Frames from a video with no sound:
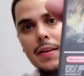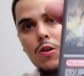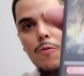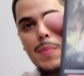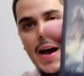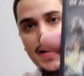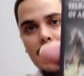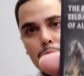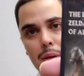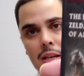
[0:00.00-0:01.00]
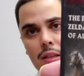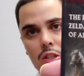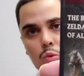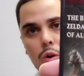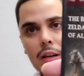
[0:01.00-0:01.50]
to go back and beat
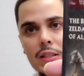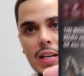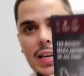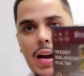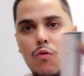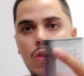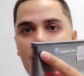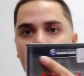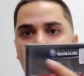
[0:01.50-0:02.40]
this one because I got really